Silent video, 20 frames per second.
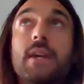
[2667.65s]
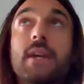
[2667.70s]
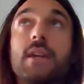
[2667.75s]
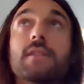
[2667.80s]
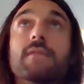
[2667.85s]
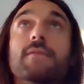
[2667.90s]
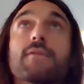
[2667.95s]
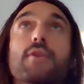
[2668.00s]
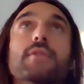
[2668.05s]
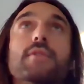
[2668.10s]

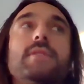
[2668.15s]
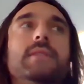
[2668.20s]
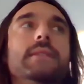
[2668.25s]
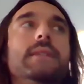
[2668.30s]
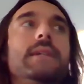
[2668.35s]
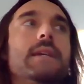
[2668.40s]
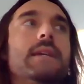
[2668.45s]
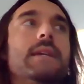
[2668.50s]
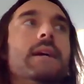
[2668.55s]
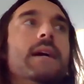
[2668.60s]

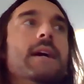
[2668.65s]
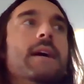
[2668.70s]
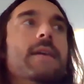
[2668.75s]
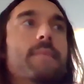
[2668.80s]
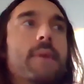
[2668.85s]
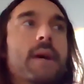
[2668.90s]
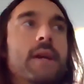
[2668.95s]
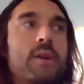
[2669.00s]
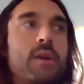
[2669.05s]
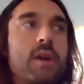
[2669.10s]
Conversely,
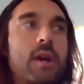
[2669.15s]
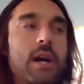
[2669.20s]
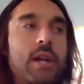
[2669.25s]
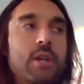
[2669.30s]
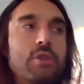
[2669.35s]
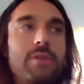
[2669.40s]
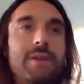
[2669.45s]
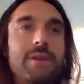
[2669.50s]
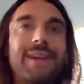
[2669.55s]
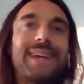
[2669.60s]

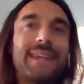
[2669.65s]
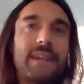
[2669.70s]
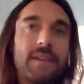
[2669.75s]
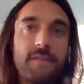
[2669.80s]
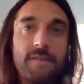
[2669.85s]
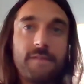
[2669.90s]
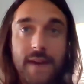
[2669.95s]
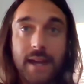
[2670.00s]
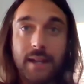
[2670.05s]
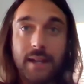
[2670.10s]
mitochondria can
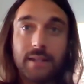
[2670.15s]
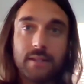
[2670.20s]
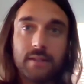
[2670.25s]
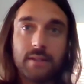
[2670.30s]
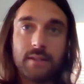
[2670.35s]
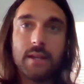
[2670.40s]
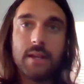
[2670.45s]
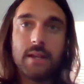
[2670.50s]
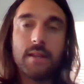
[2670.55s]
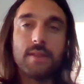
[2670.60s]
affect
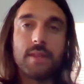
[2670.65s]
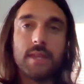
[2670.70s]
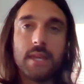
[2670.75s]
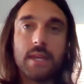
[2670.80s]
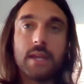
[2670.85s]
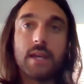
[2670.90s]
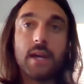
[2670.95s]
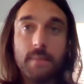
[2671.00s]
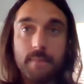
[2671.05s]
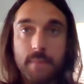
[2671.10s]

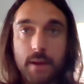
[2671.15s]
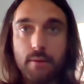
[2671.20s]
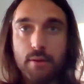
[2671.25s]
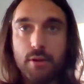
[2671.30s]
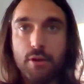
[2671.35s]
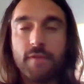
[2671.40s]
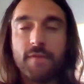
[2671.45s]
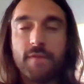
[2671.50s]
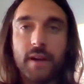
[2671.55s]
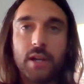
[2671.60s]
the gut
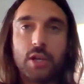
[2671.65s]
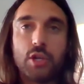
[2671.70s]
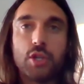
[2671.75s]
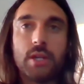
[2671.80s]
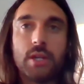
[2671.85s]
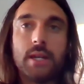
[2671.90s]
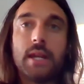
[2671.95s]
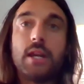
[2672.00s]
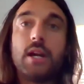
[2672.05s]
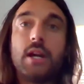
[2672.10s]
barrier
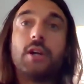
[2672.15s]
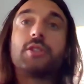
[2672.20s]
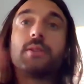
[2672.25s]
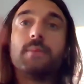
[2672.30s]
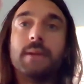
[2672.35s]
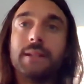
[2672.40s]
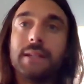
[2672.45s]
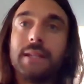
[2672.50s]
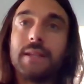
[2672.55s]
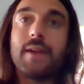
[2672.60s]
function and
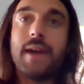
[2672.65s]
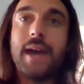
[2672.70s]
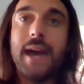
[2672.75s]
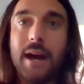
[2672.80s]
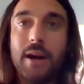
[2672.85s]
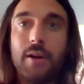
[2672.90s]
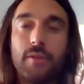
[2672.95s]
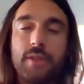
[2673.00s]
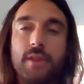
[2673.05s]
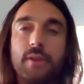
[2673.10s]
ultimately the
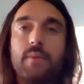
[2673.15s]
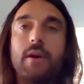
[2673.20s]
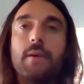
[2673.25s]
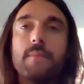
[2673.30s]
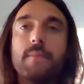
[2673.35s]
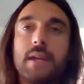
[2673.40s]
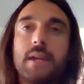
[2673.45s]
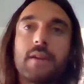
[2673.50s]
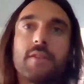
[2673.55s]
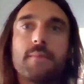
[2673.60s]
health and
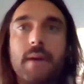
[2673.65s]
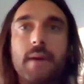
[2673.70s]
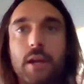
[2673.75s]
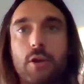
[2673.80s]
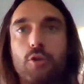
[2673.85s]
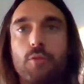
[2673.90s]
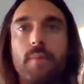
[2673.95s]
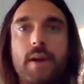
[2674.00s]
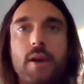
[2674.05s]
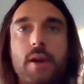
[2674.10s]
well-being of the
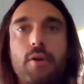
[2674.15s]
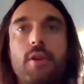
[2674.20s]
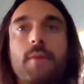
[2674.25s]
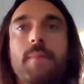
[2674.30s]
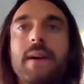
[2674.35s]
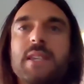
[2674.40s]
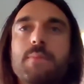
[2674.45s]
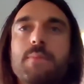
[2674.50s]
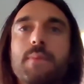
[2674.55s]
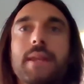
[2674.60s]
microbiota
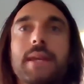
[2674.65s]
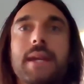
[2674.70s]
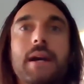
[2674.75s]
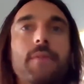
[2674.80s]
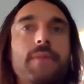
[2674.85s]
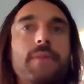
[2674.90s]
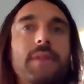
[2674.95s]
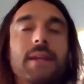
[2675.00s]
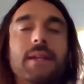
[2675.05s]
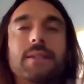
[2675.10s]
by spitting
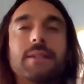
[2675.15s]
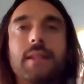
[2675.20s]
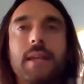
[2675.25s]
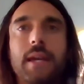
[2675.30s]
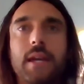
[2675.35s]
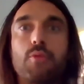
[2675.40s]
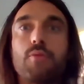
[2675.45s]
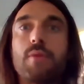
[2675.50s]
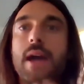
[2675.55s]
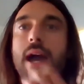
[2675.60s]
out things
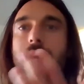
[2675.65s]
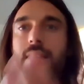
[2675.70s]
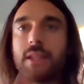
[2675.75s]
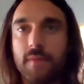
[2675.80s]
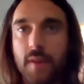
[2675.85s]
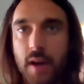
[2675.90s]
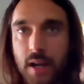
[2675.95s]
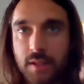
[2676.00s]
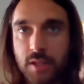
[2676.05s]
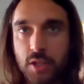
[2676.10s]
like
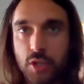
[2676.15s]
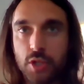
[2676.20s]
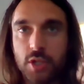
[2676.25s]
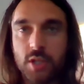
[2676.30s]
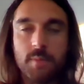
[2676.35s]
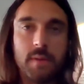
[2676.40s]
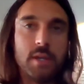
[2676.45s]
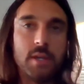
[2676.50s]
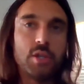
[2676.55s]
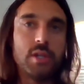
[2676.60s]
reactive oxygen
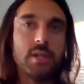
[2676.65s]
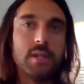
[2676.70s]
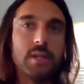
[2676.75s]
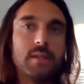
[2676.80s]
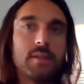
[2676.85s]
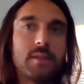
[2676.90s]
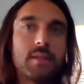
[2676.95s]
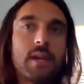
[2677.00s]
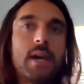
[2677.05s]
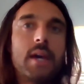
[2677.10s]

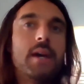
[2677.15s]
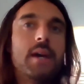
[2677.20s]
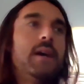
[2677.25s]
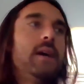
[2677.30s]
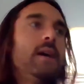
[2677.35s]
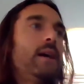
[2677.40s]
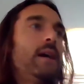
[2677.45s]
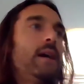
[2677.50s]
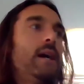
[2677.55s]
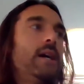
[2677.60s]
species,
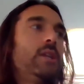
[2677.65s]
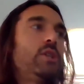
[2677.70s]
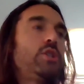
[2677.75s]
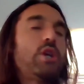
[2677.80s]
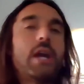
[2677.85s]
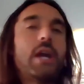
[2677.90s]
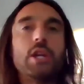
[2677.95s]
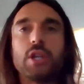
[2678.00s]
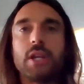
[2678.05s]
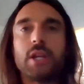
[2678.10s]
uh,
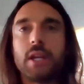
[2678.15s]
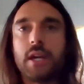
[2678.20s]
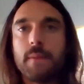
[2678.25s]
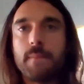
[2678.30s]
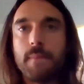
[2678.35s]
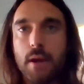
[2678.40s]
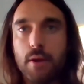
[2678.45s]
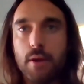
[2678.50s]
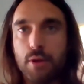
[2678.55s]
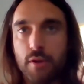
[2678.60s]
changing gut
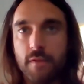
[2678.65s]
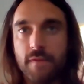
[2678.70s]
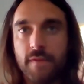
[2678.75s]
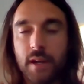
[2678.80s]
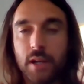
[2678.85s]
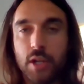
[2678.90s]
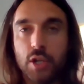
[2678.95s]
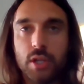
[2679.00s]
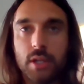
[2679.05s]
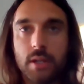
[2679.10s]
barrier
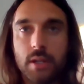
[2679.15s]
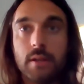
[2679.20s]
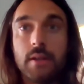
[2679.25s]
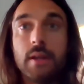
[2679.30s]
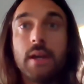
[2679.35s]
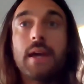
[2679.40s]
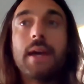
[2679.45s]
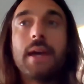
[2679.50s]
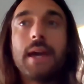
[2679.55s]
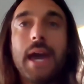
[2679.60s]
function,
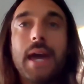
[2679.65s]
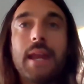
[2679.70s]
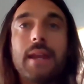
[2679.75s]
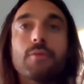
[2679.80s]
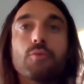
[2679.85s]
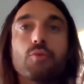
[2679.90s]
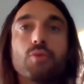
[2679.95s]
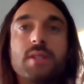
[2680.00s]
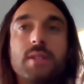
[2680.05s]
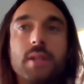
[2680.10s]

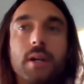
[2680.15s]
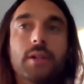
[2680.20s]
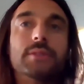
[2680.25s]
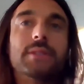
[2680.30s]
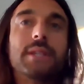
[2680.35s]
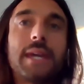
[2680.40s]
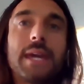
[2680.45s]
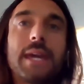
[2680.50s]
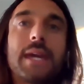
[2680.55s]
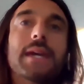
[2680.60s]
and
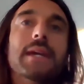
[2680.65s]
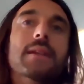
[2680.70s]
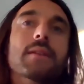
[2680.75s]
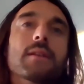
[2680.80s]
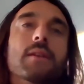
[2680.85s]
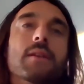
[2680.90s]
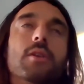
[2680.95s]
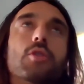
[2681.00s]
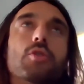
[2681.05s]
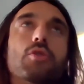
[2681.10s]
resulting
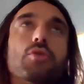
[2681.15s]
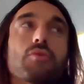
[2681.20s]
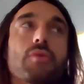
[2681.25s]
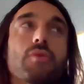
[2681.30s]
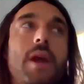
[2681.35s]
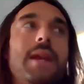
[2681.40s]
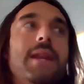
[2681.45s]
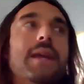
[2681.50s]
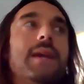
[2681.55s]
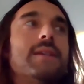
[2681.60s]
in
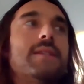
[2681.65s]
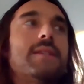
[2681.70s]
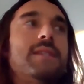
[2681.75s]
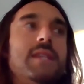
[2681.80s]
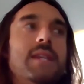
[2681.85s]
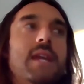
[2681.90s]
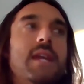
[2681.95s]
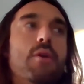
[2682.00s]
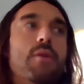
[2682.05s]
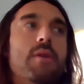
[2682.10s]
creating a
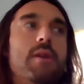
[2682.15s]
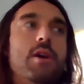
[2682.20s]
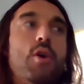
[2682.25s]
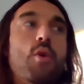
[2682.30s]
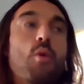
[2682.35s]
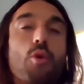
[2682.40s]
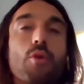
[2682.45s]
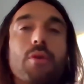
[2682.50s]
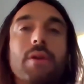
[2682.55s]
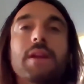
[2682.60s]
scenario
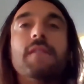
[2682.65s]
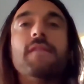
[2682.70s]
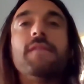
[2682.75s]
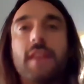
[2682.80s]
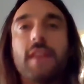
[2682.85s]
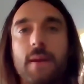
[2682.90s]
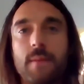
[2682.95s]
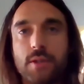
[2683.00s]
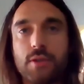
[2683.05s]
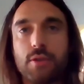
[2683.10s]
where an
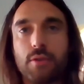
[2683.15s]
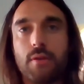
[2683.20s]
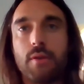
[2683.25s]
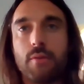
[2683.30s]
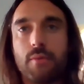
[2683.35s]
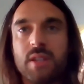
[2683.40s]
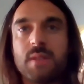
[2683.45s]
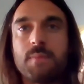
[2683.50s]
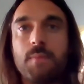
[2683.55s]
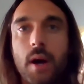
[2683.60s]
inflammatory
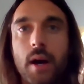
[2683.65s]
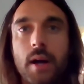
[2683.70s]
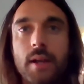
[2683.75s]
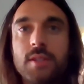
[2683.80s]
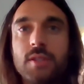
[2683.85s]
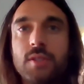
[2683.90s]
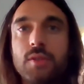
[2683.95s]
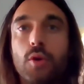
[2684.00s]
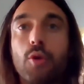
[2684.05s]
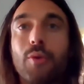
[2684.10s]

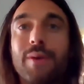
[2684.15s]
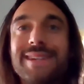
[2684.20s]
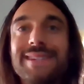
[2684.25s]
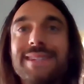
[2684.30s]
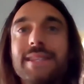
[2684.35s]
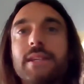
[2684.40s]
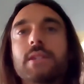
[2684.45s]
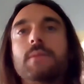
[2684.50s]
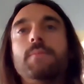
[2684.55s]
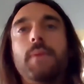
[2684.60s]
response or a
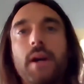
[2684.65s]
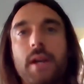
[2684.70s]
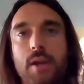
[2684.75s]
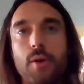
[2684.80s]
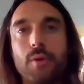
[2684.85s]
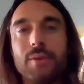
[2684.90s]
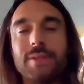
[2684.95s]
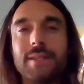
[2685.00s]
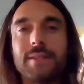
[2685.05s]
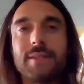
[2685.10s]

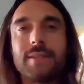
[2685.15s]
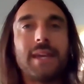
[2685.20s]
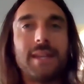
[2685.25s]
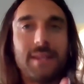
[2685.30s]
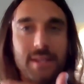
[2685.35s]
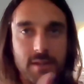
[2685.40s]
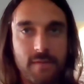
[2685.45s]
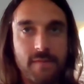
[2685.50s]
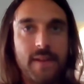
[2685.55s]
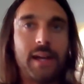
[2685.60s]
dysbiosis
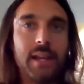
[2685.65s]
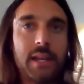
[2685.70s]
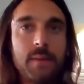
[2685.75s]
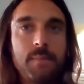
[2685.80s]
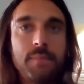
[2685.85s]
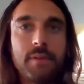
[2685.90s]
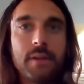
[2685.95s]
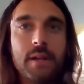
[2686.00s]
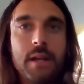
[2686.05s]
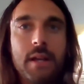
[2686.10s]
can develop
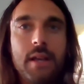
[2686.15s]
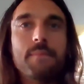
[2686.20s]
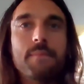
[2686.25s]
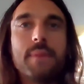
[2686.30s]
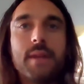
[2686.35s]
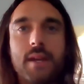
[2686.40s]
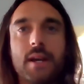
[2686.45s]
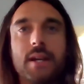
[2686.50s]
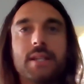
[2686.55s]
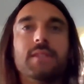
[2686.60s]

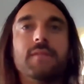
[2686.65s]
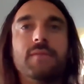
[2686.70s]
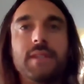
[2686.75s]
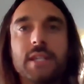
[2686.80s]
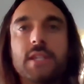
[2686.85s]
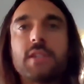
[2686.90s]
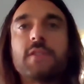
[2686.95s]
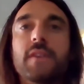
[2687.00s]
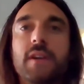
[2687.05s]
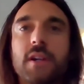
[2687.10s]
because of
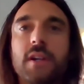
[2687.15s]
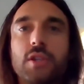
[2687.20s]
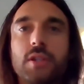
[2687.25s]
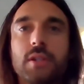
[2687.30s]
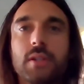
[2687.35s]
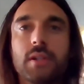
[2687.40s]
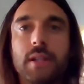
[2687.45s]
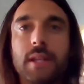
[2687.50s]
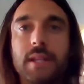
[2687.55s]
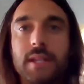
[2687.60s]
dysfunctional